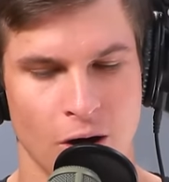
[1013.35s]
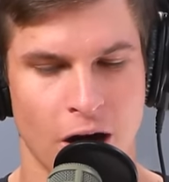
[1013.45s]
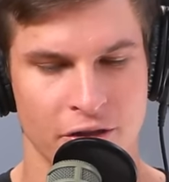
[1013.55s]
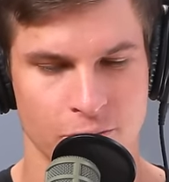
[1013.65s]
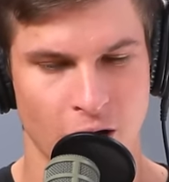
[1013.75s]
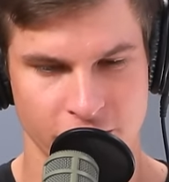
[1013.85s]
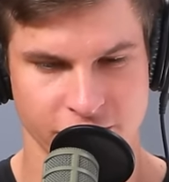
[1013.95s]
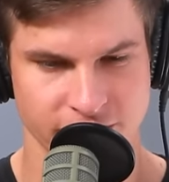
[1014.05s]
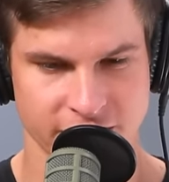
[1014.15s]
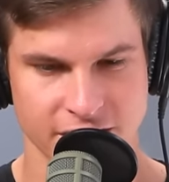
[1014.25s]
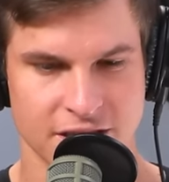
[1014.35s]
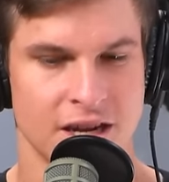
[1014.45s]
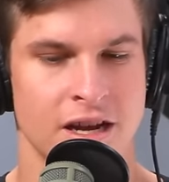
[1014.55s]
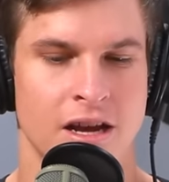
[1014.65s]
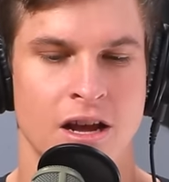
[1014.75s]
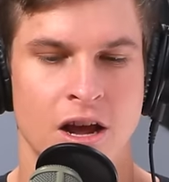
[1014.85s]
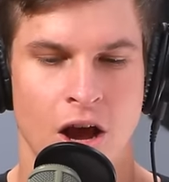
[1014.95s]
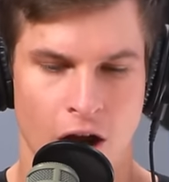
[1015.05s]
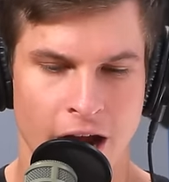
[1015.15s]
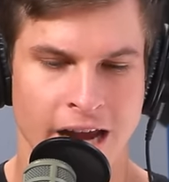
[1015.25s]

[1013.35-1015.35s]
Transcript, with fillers: on their water usage. All